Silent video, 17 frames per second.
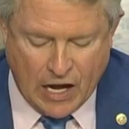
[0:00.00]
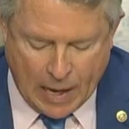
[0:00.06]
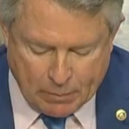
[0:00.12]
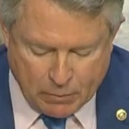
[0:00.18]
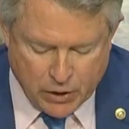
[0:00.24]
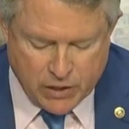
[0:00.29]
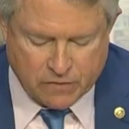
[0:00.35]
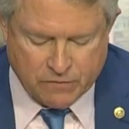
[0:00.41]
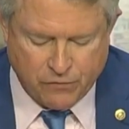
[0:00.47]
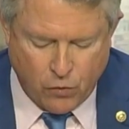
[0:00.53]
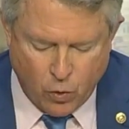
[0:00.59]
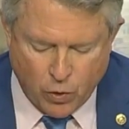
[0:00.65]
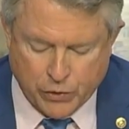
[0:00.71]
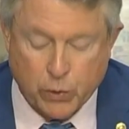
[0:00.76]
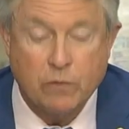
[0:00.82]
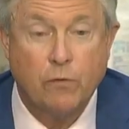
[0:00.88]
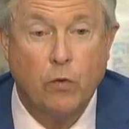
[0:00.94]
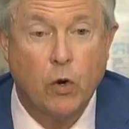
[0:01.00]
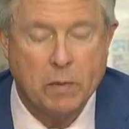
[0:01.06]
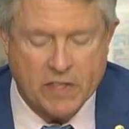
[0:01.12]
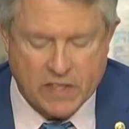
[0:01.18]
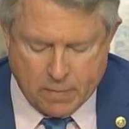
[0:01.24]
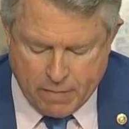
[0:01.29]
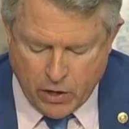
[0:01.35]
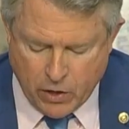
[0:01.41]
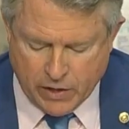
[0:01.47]
I'm looking forward to informing the
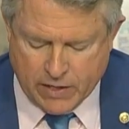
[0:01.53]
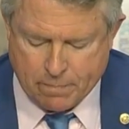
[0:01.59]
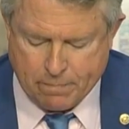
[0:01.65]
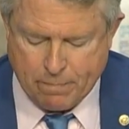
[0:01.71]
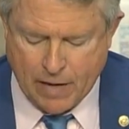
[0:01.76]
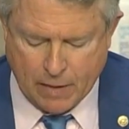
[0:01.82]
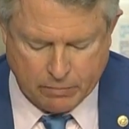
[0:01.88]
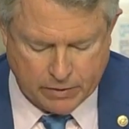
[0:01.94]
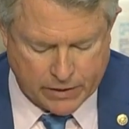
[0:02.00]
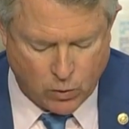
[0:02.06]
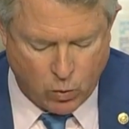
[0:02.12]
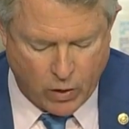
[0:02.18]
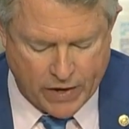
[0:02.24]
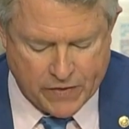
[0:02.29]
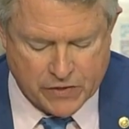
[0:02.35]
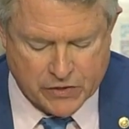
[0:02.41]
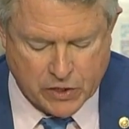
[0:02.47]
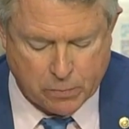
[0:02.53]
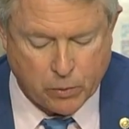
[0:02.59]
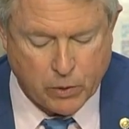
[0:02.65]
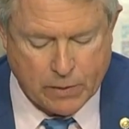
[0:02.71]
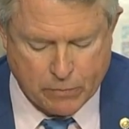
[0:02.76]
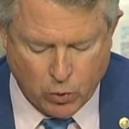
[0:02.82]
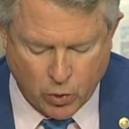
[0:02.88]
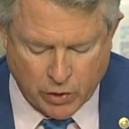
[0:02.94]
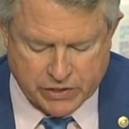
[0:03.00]
American public why the Supreme
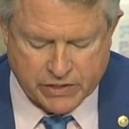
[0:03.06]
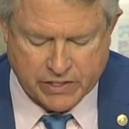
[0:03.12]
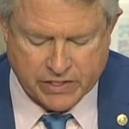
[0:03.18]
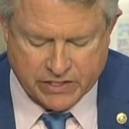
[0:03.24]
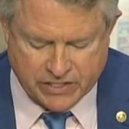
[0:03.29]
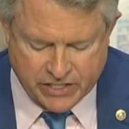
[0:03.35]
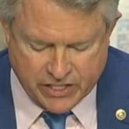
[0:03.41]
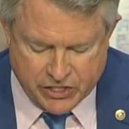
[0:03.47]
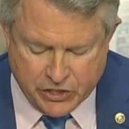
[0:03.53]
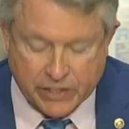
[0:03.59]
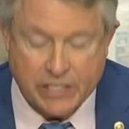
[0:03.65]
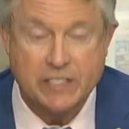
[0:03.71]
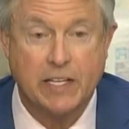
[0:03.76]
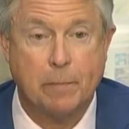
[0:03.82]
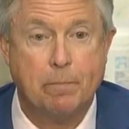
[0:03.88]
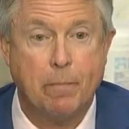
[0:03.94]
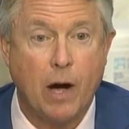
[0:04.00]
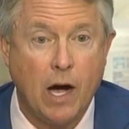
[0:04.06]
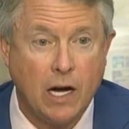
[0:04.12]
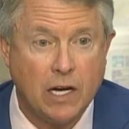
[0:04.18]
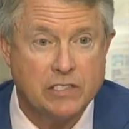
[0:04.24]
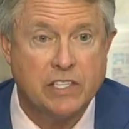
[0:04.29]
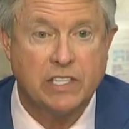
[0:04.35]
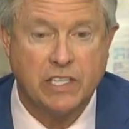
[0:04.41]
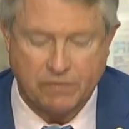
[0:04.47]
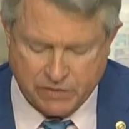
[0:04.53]
Court's decision is a
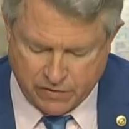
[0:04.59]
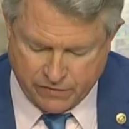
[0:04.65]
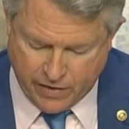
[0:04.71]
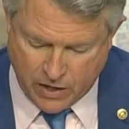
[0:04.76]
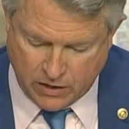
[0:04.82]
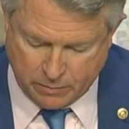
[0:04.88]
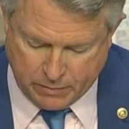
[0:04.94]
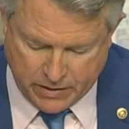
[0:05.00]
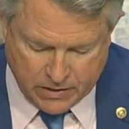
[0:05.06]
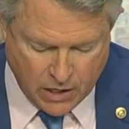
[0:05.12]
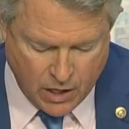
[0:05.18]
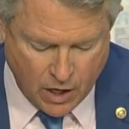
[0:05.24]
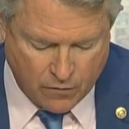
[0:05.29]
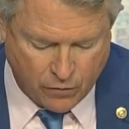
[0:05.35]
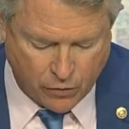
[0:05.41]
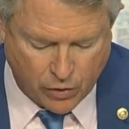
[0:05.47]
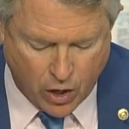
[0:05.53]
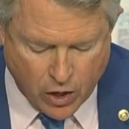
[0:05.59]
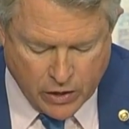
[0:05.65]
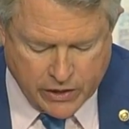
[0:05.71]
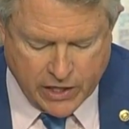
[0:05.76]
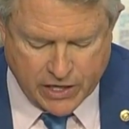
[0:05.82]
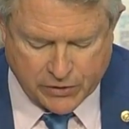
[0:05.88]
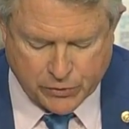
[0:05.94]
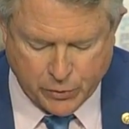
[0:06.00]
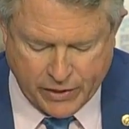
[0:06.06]
positive development for our
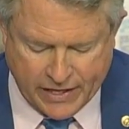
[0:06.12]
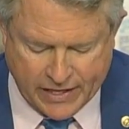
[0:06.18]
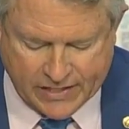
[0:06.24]
country.